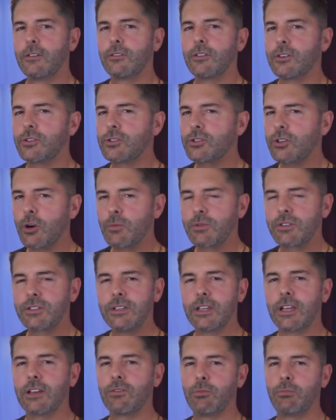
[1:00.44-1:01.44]
The sharp
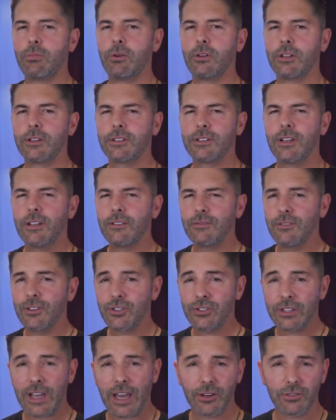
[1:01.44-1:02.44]
sting of a bullet, the
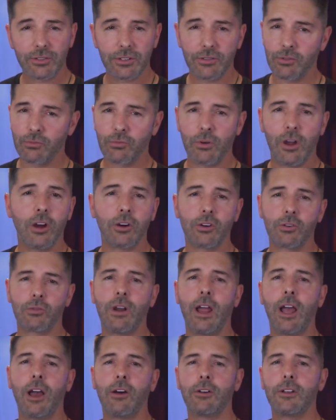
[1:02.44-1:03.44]
shadows of the wrong
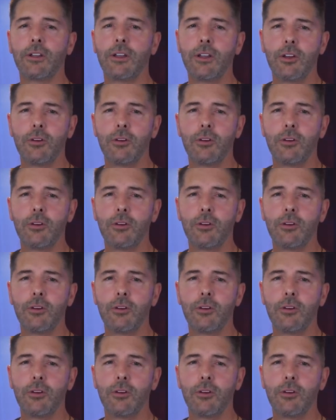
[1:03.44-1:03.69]
crowd.